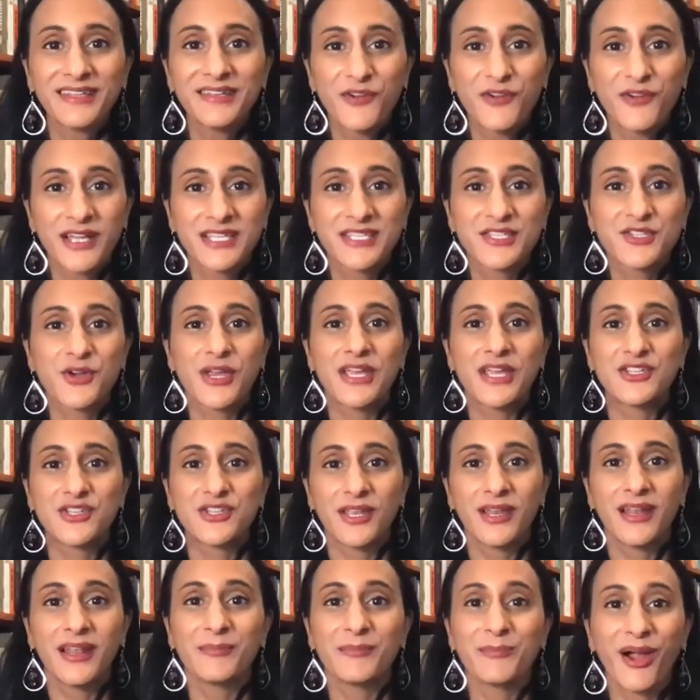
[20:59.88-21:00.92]

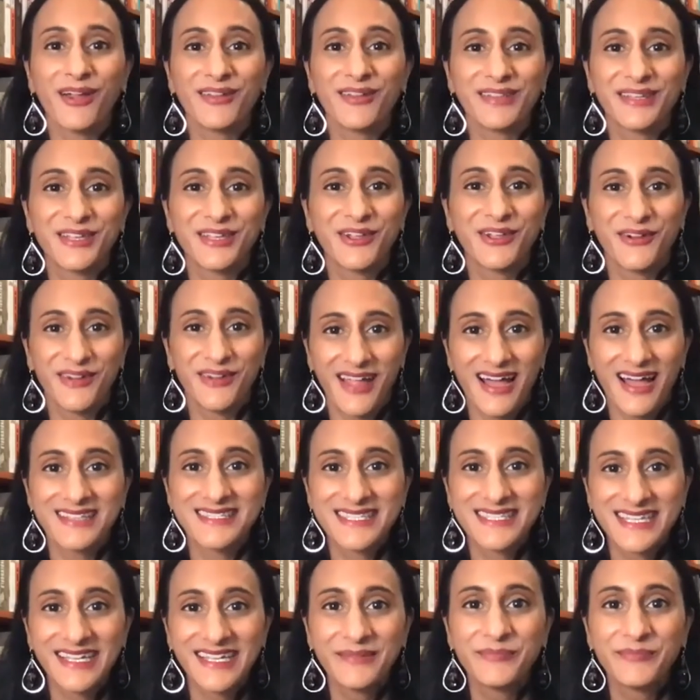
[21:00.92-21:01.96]
frustration and partly
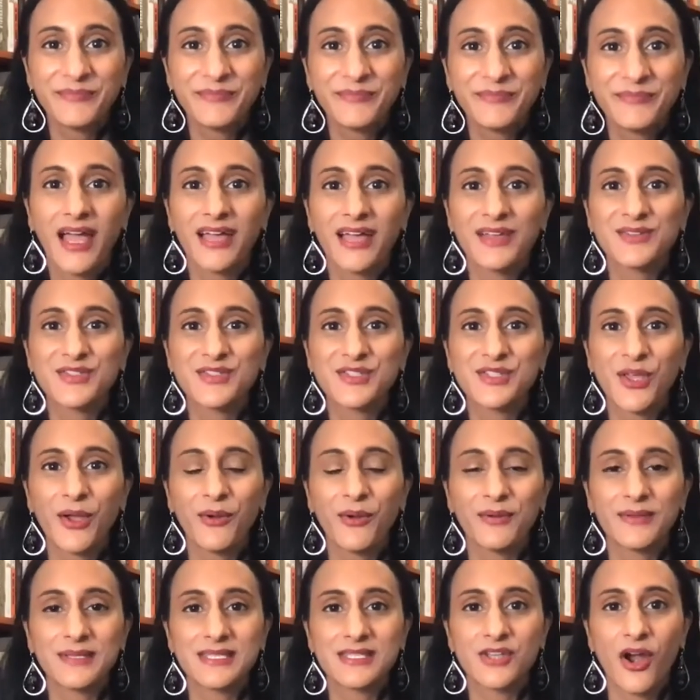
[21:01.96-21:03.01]
curiosity. Uh, so
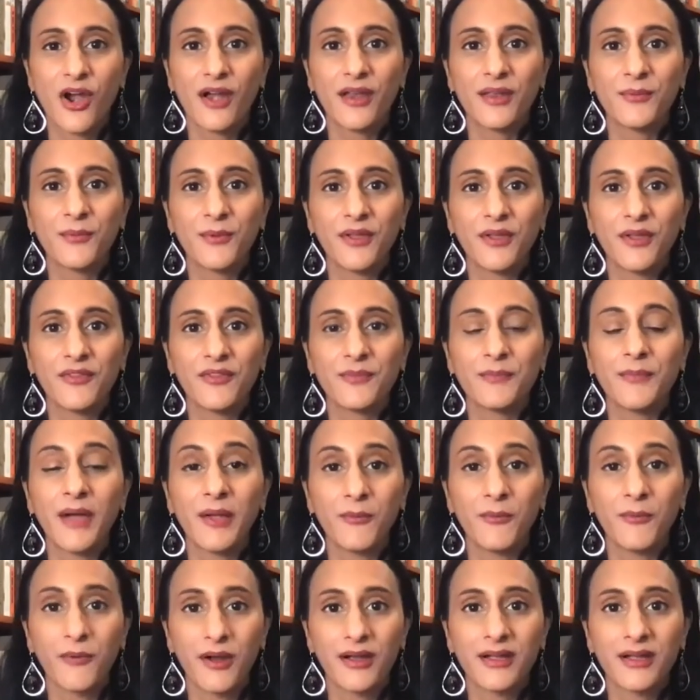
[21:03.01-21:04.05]
it started with my
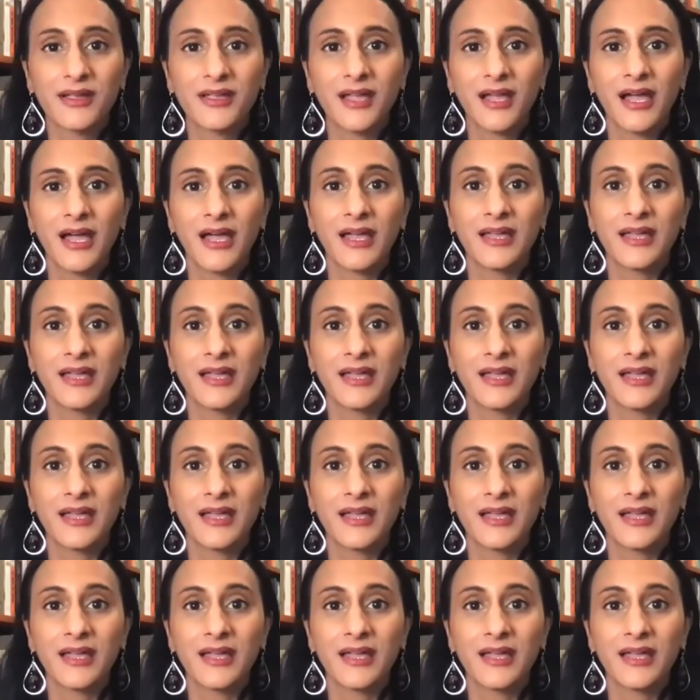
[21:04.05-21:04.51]
work uh,